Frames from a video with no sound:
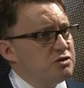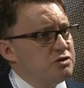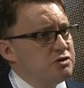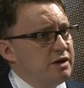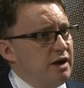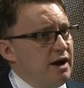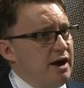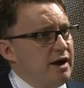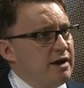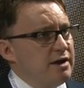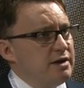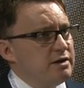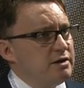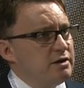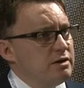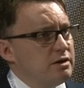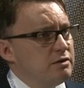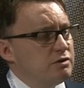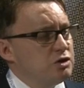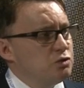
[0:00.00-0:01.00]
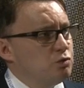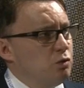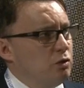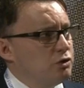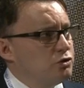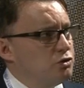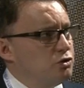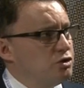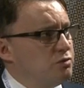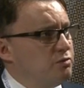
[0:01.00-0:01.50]
today, which is
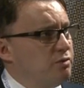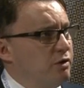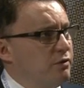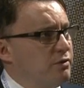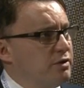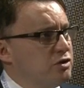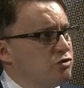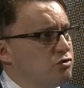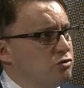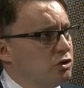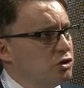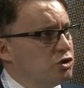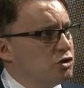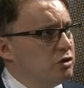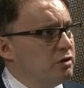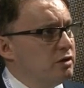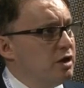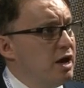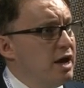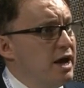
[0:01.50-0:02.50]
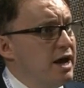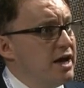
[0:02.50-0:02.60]
what I touched upon in the introduction,